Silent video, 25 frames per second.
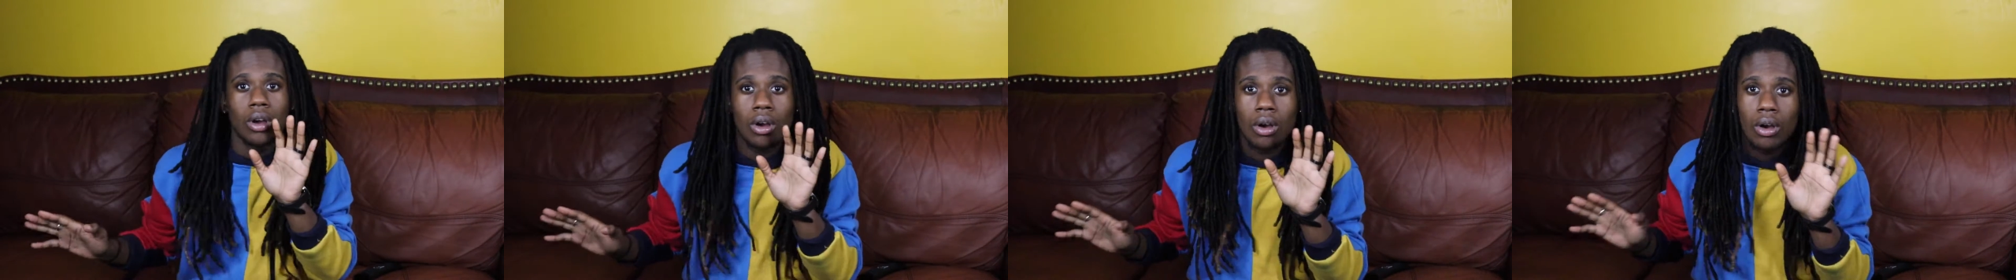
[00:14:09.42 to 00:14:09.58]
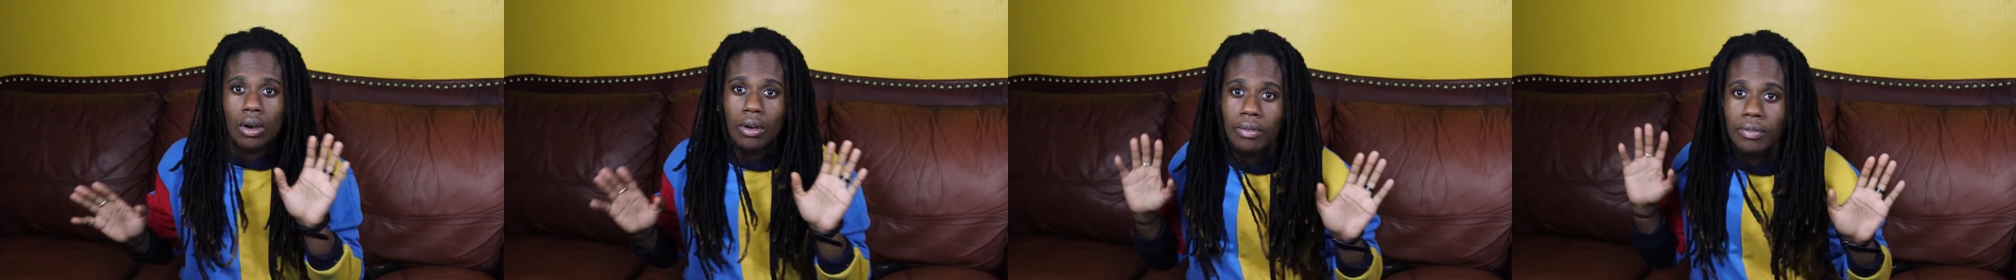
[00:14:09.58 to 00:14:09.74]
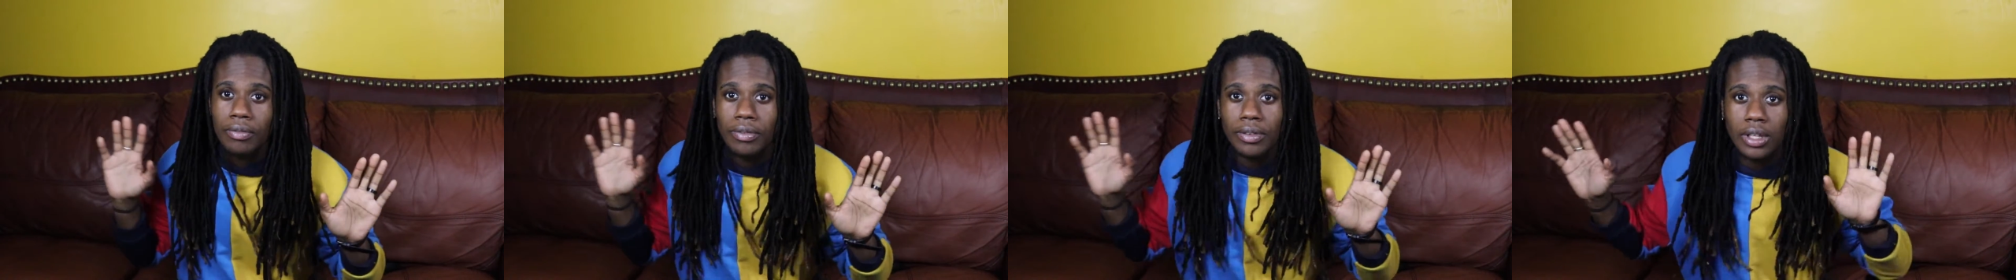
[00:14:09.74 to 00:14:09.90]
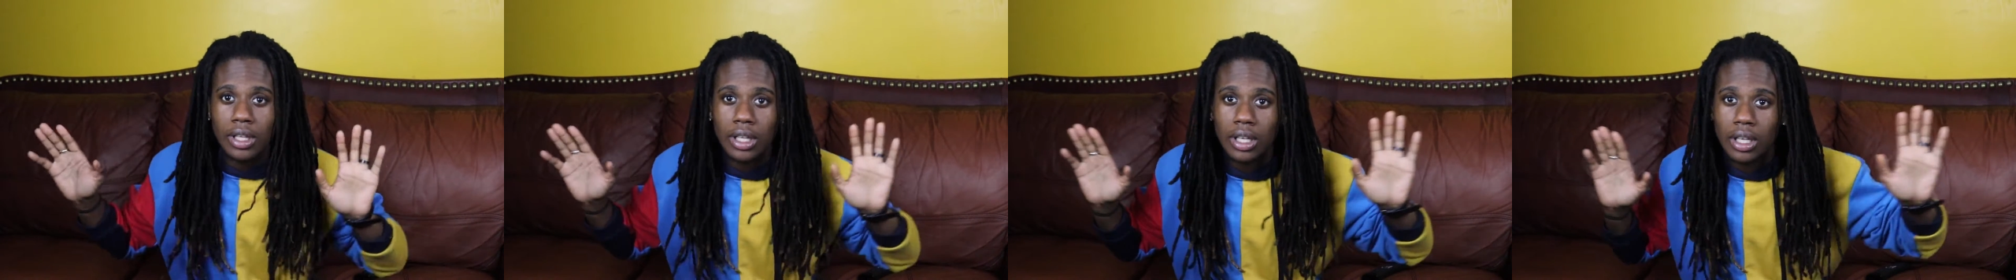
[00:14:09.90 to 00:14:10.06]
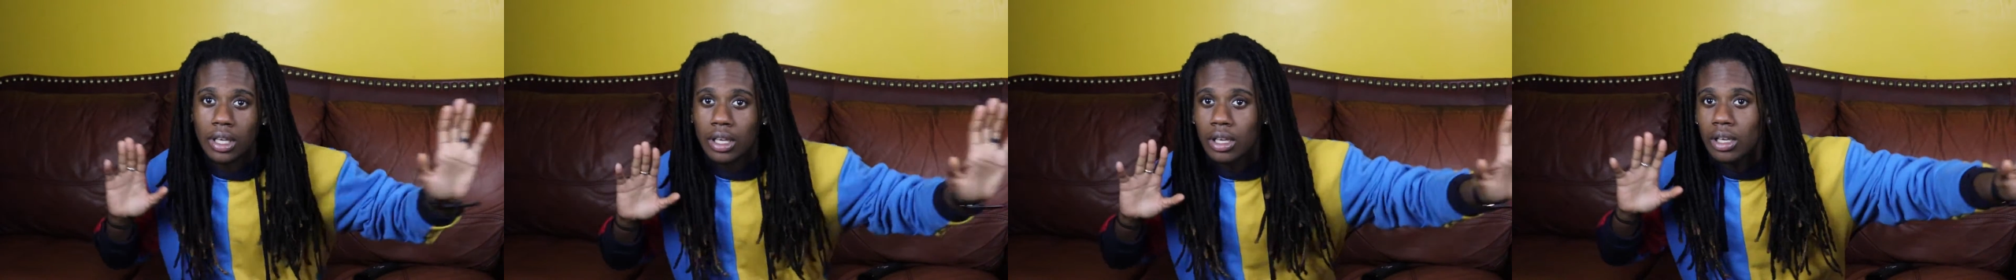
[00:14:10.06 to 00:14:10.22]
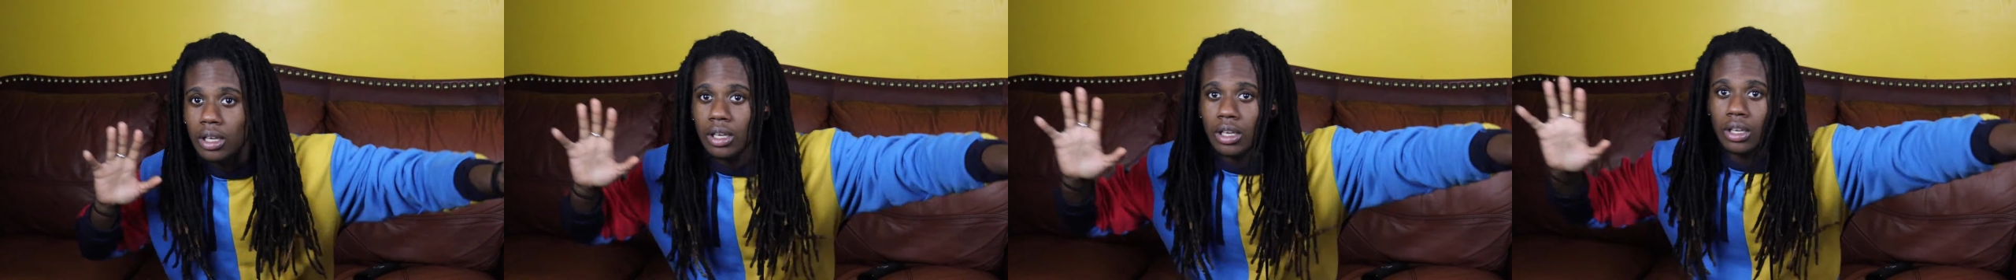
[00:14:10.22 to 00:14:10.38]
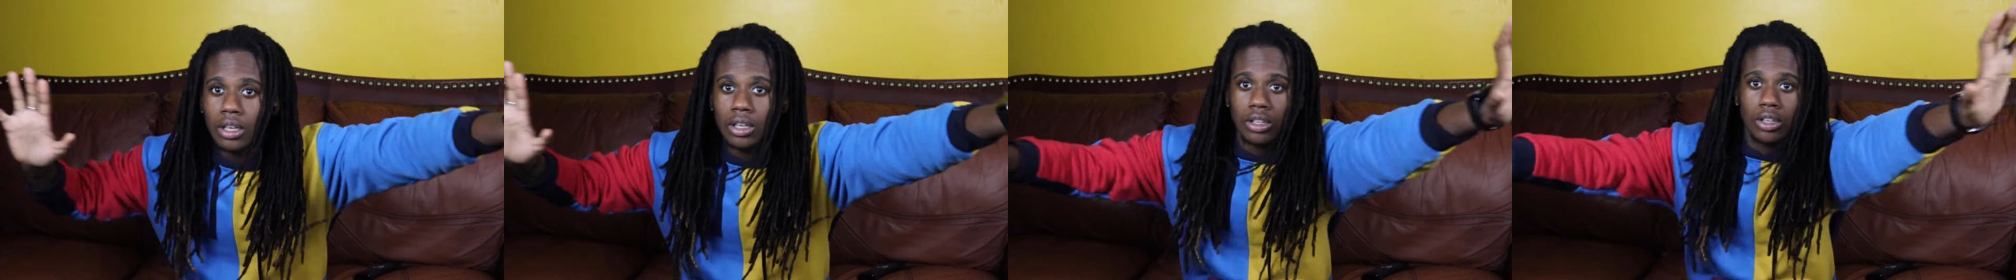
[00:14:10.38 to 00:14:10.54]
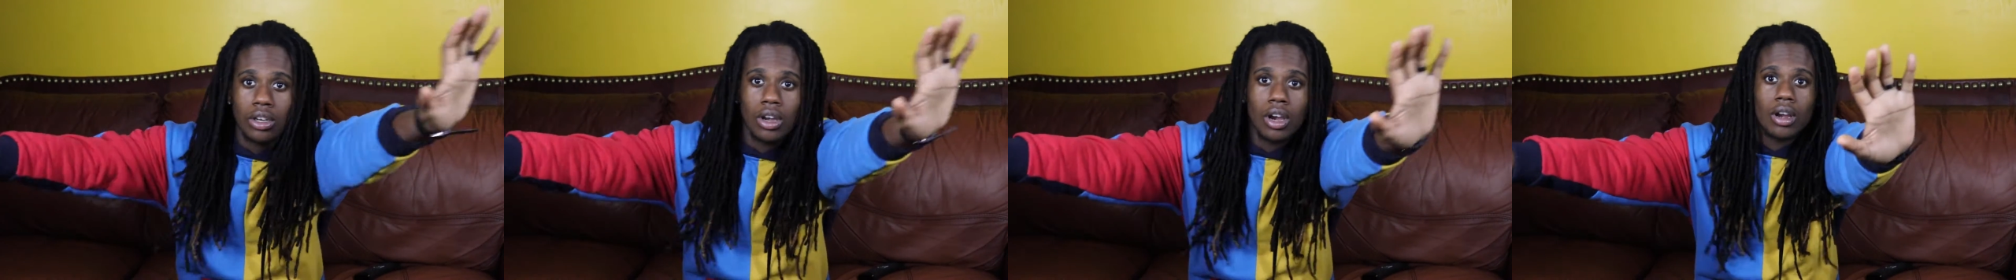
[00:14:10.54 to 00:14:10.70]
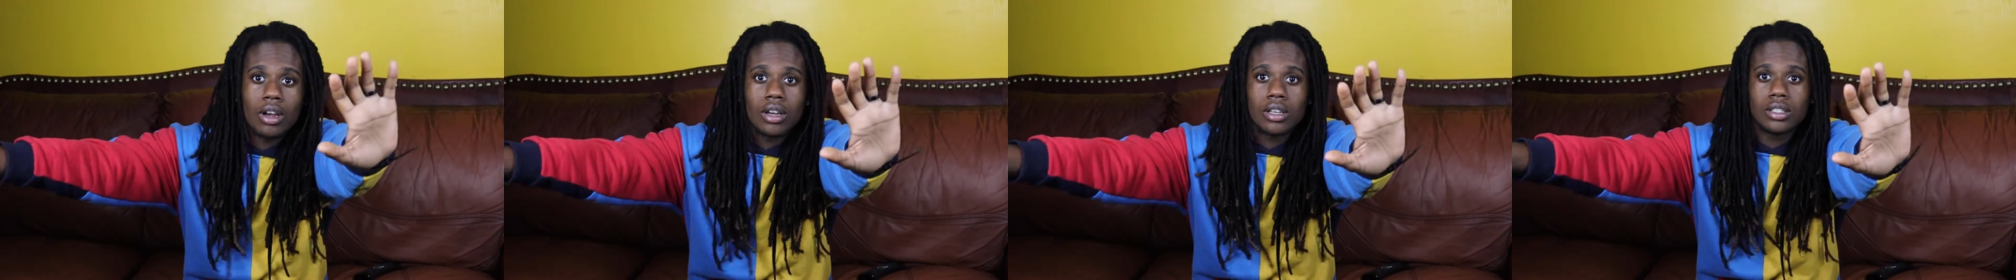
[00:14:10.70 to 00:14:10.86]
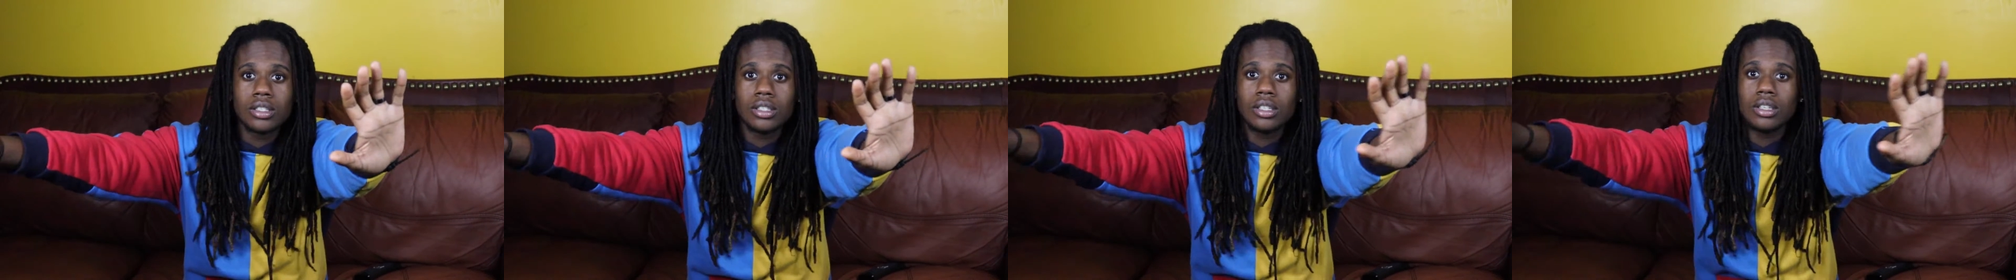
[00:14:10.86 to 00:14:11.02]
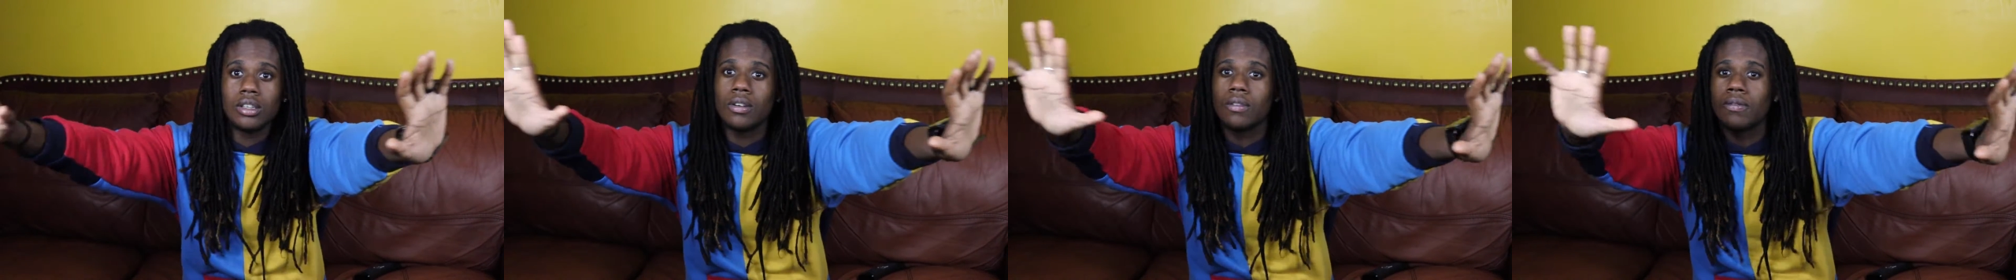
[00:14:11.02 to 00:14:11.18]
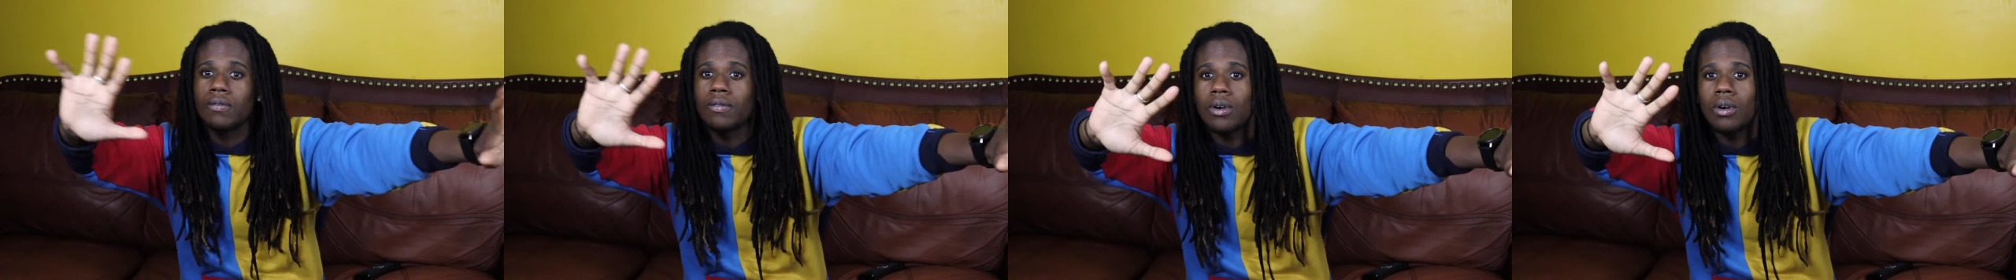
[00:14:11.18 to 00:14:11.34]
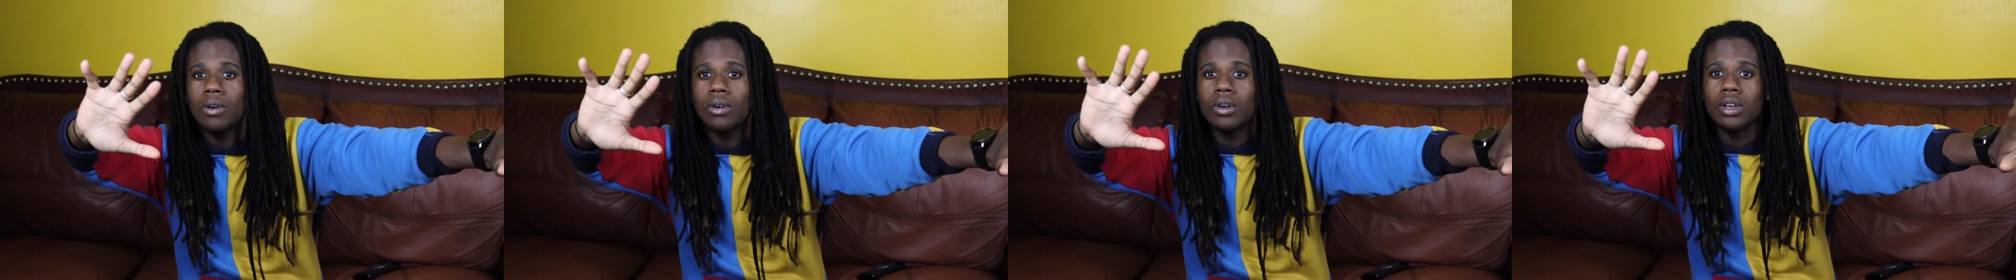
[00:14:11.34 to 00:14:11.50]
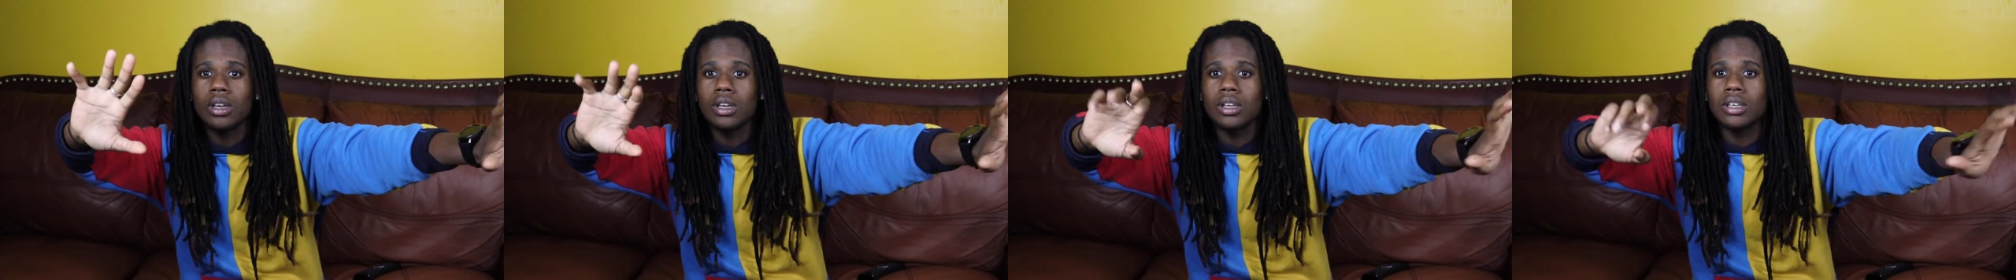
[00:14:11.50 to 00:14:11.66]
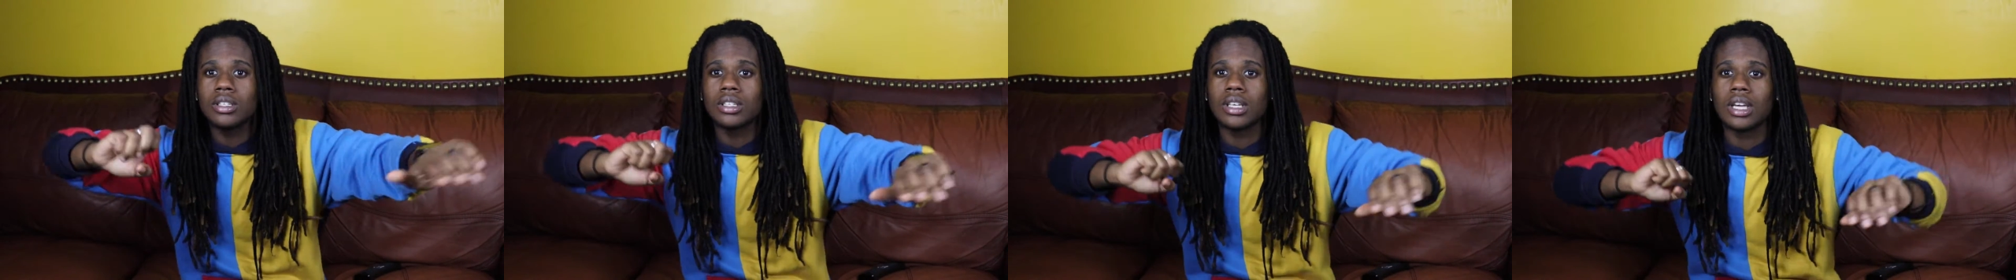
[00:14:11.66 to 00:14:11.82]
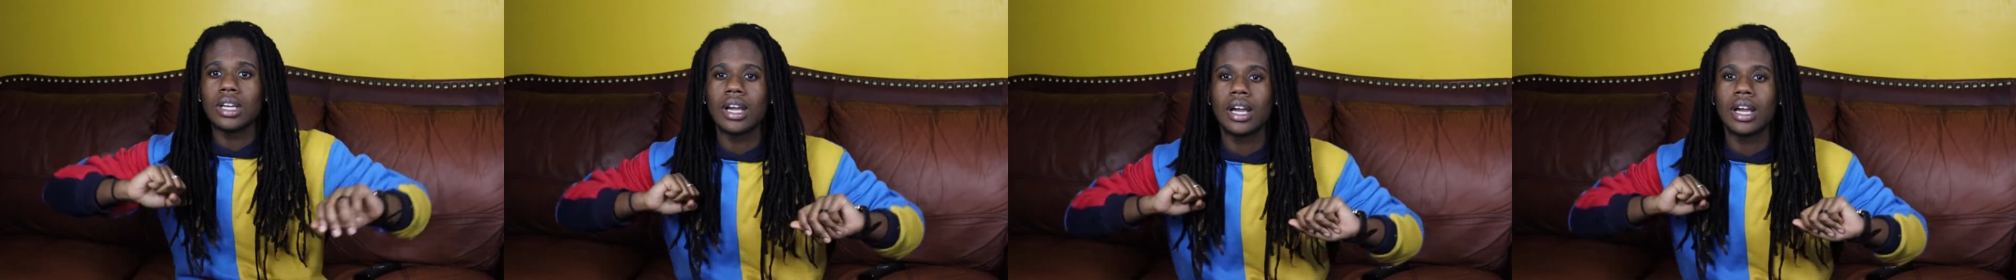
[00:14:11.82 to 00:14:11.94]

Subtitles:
Hopefully y'all can see the focus.